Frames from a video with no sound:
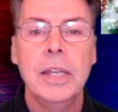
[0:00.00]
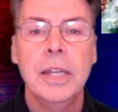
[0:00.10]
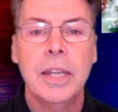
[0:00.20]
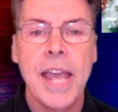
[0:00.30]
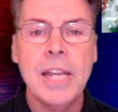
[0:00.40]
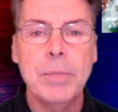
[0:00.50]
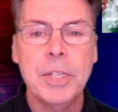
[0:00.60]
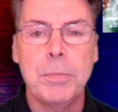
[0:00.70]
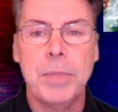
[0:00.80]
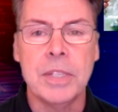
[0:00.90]

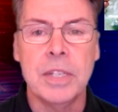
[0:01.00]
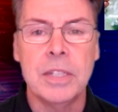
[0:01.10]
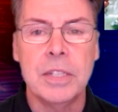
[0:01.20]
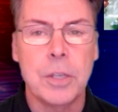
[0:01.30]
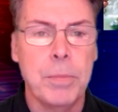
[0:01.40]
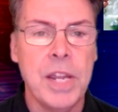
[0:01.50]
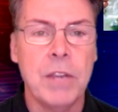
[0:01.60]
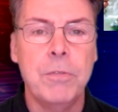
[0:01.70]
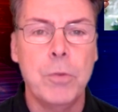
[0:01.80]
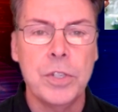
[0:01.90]
cannabis businesses are
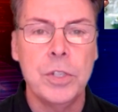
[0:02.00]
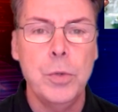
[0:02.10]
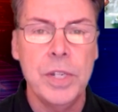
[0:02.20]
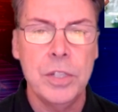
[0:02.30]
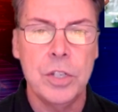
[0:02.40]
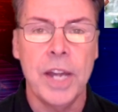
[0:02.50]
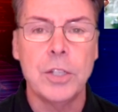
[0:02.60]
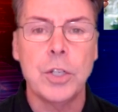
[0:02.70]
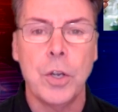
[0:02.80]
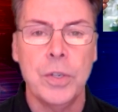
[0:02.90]
being forced to
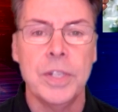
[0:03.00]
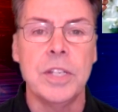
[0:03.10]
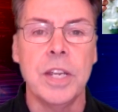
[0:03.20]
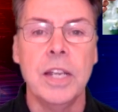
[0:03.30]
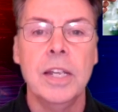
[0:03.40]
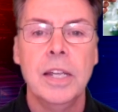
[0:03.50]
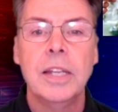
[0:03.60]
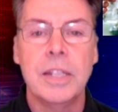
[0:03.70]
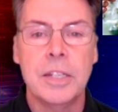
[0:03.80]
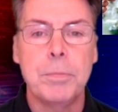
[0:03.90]
exchange currency.
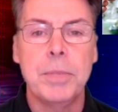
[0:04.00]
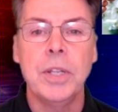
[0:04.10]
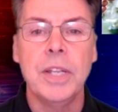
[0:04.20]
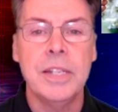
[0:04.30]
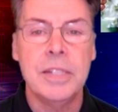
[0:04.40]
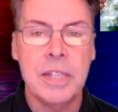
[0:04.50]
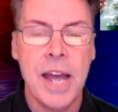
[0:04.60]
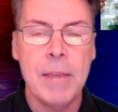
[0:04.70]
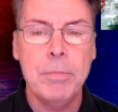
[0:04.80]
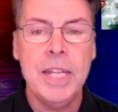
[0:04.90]
This bill is
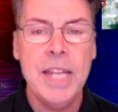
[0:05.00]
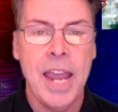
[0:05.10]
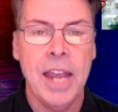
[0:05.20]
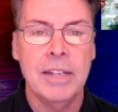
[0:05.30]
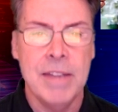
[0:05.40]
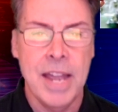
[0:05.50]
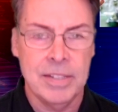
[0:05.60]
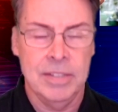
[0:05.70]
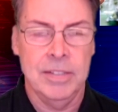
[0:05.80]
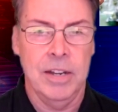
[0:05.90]
timely and
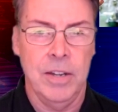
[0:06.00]
necessary."